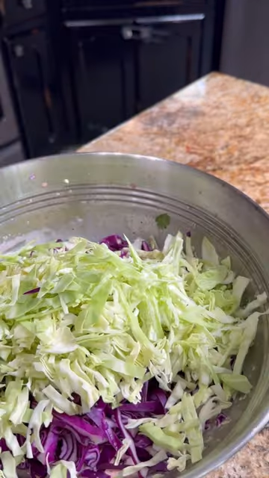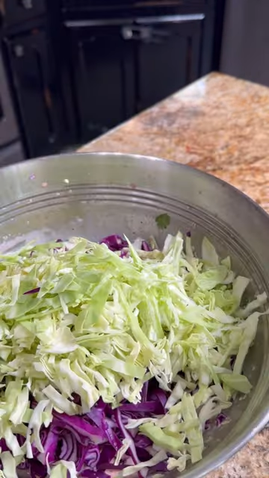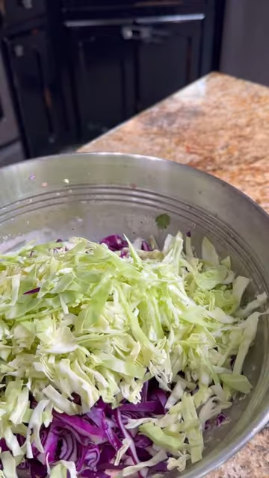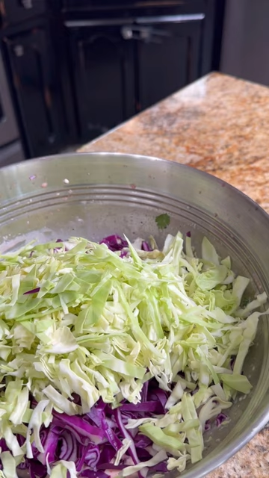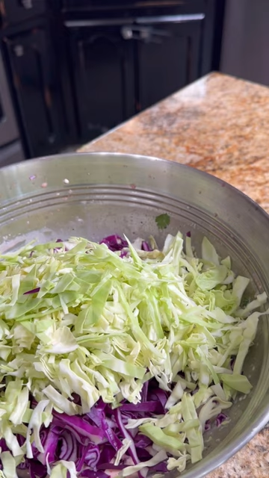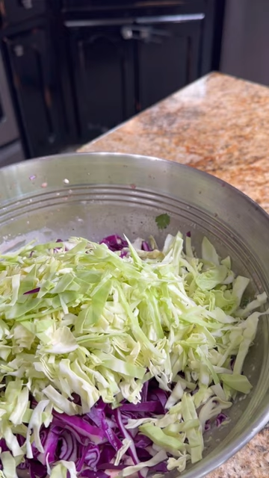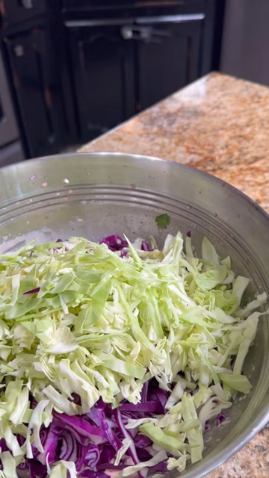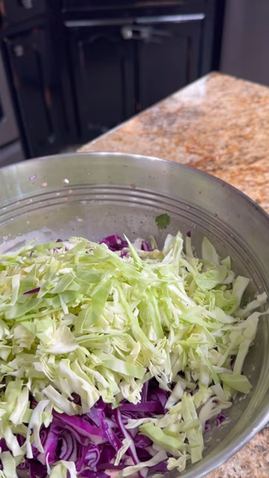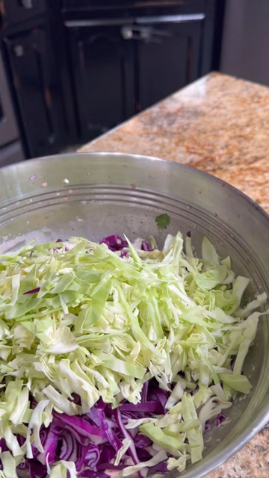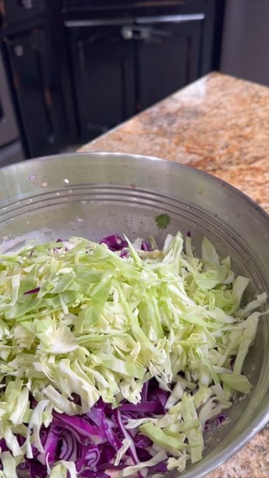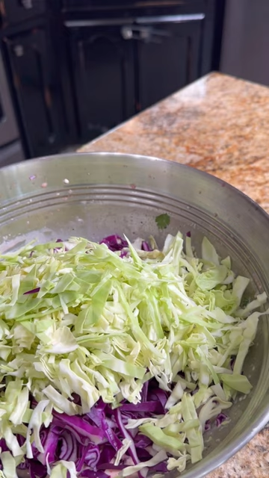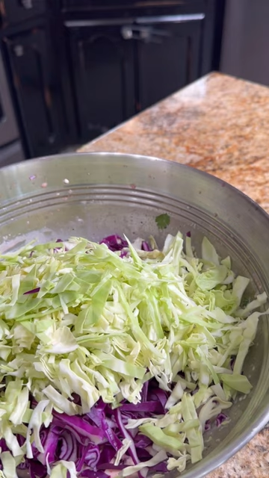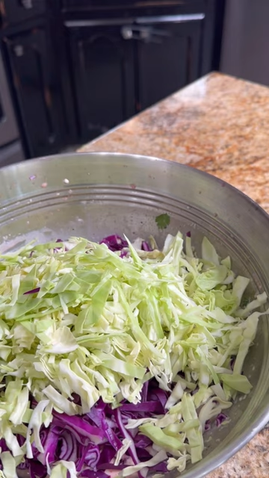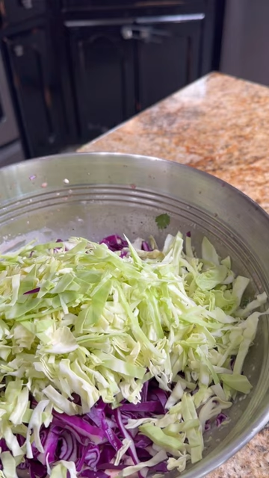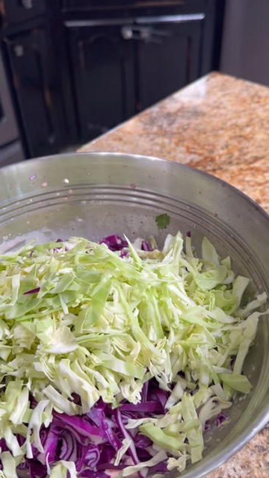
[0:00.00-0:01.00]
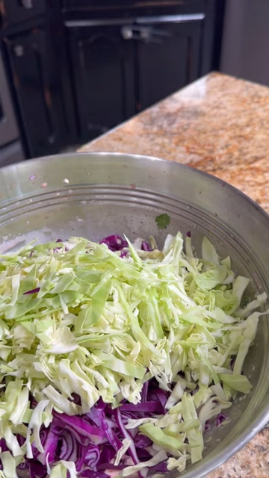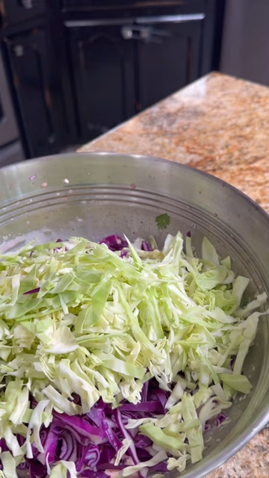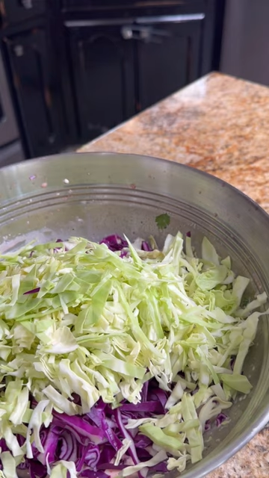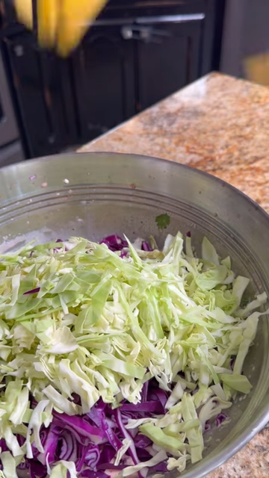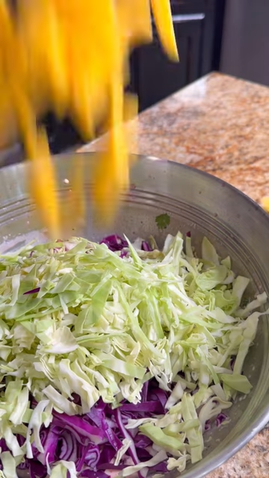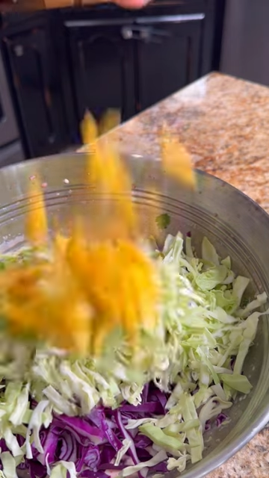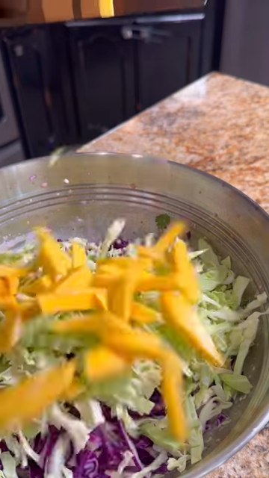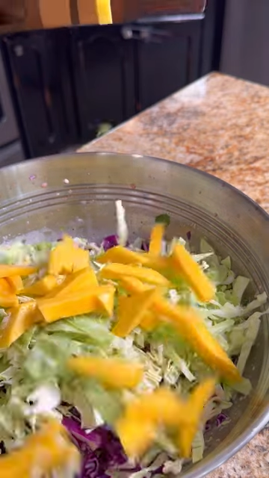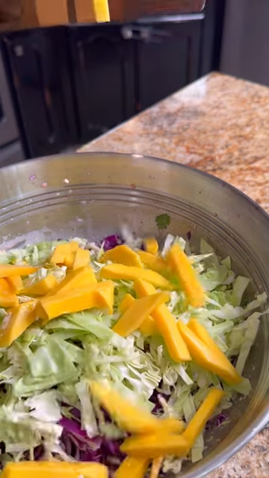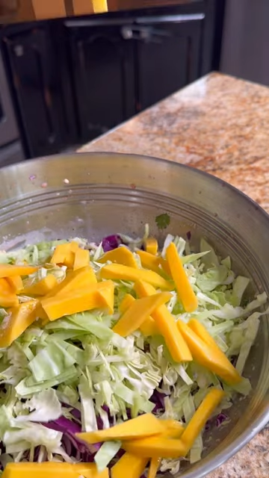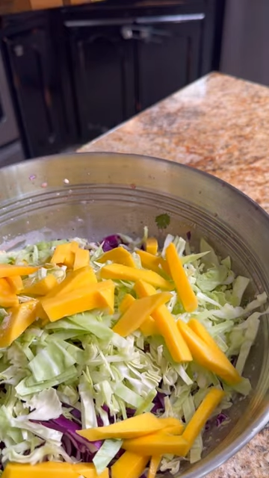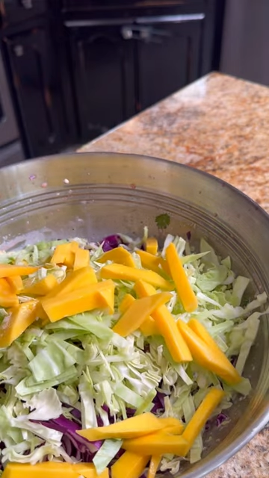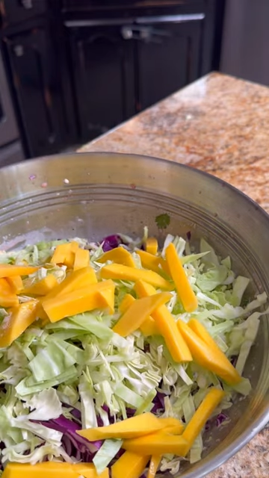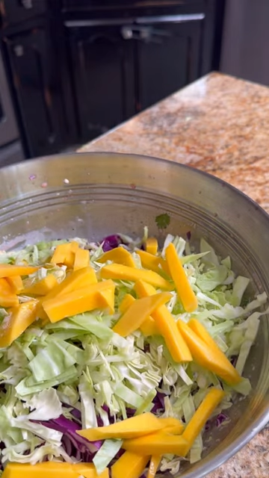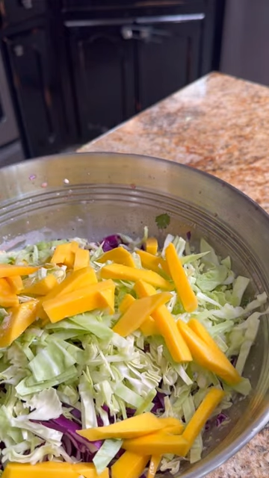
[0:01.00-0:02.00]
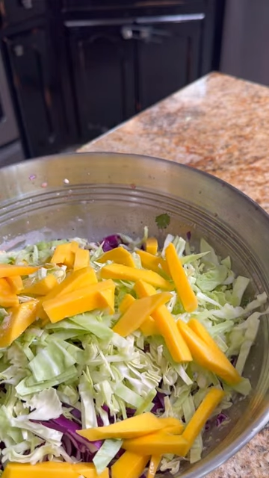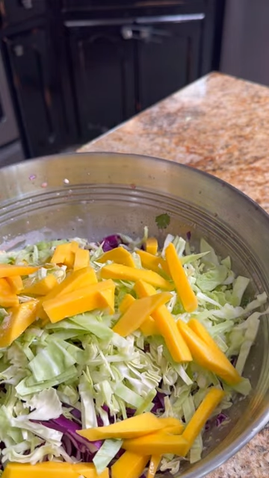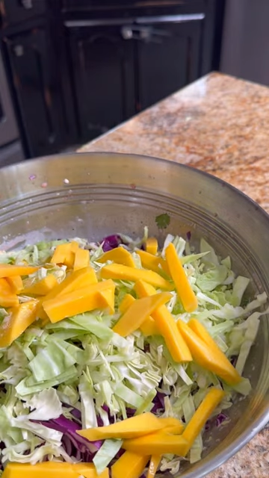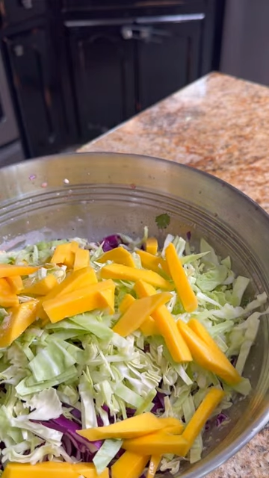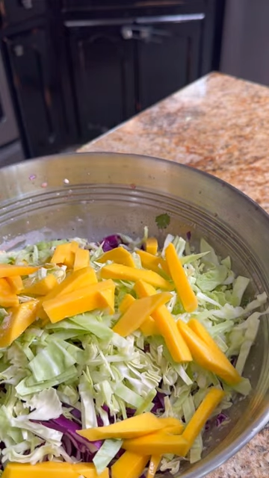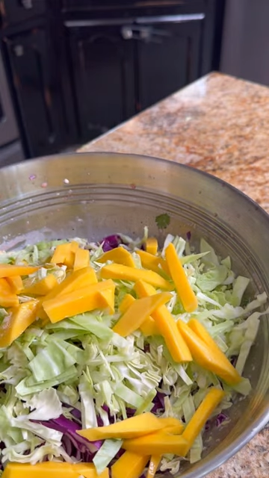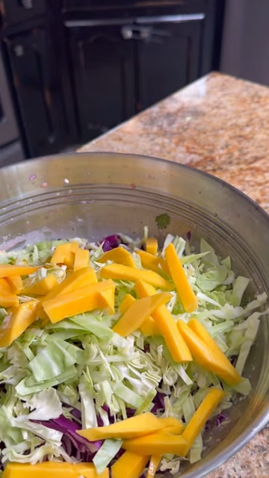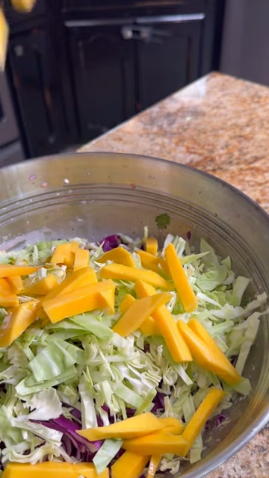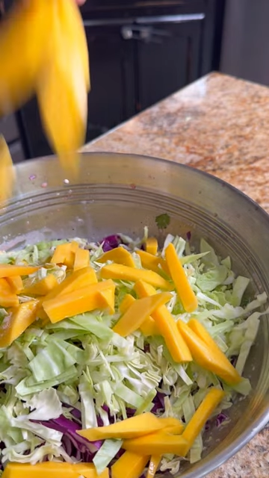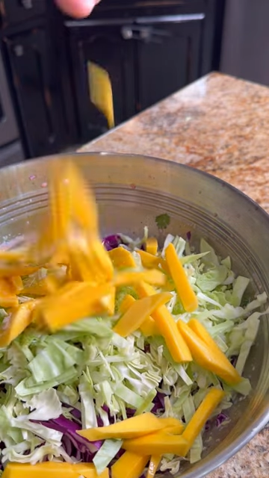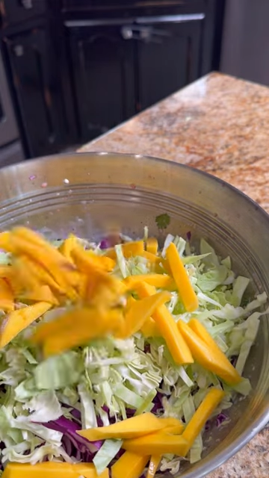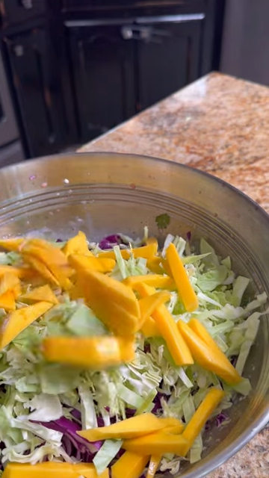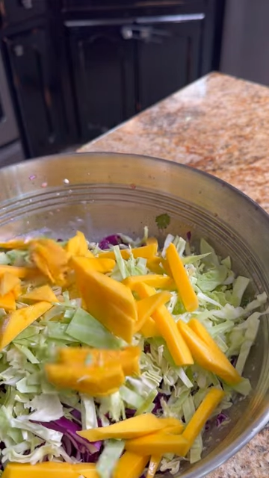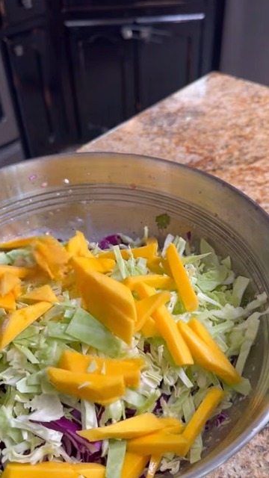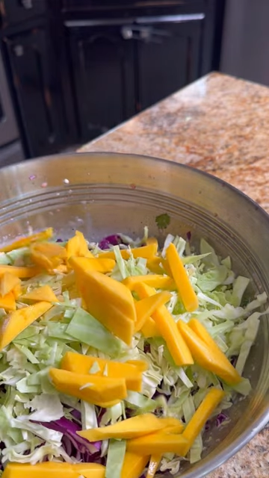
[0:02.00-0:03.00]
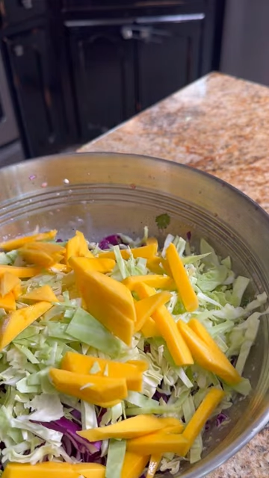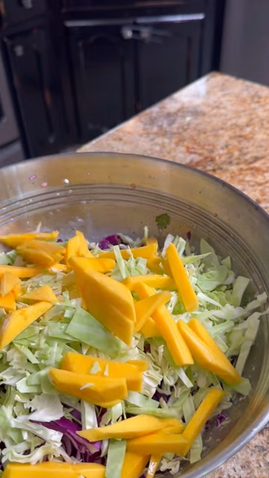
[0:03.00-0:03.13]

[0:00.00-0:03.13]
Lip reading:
[unreadable: no face in view]